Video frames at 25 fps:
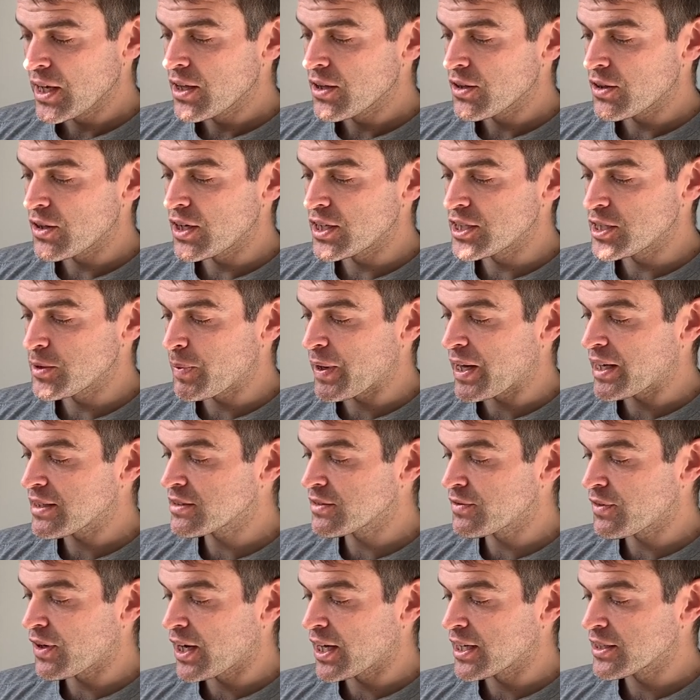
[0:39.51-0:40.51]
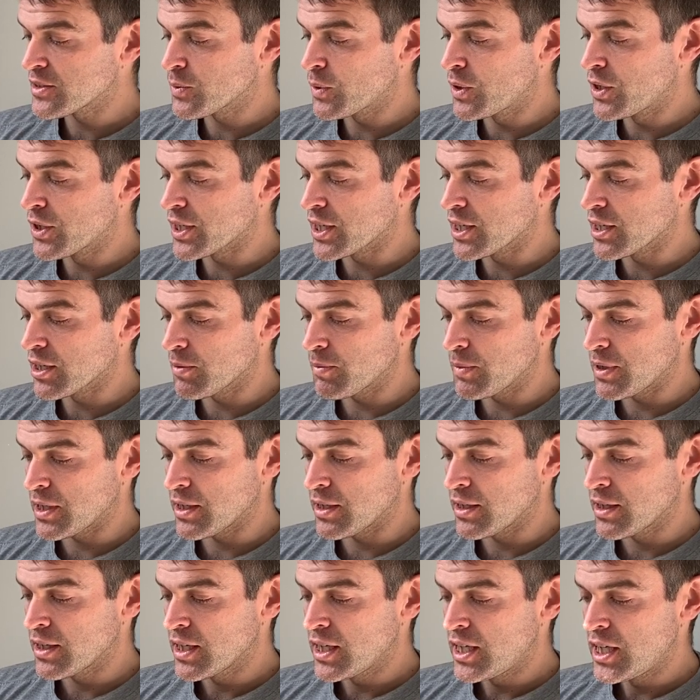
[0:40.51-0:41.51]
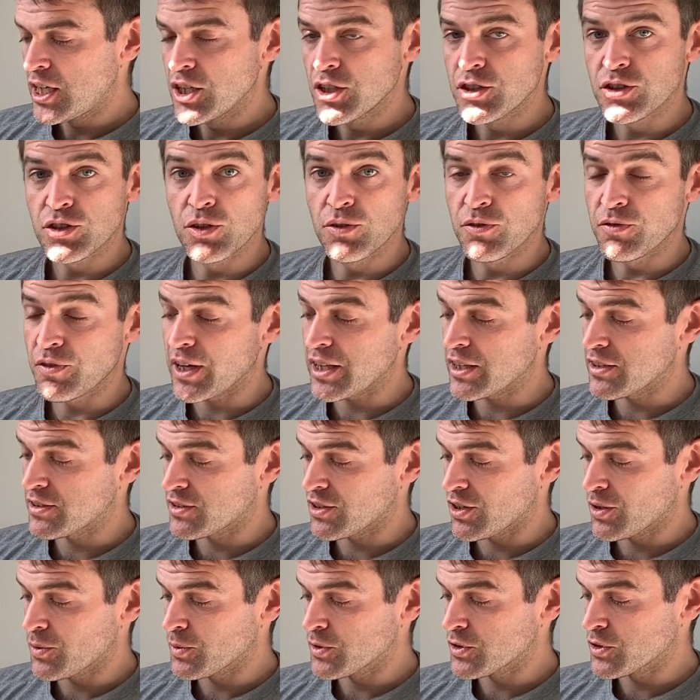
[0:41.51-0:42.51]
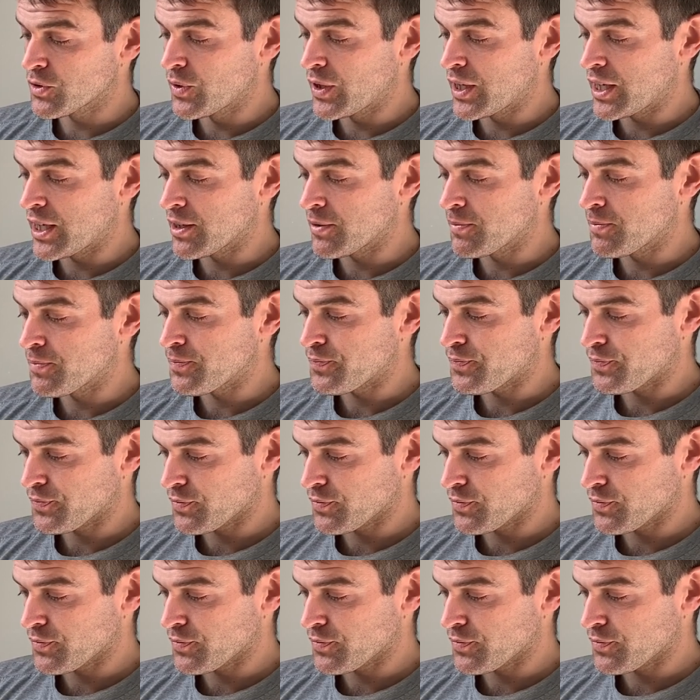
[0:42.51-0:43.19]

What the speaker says: 30 pairs of eyes were looking at me. Sue Featherstone was grinning.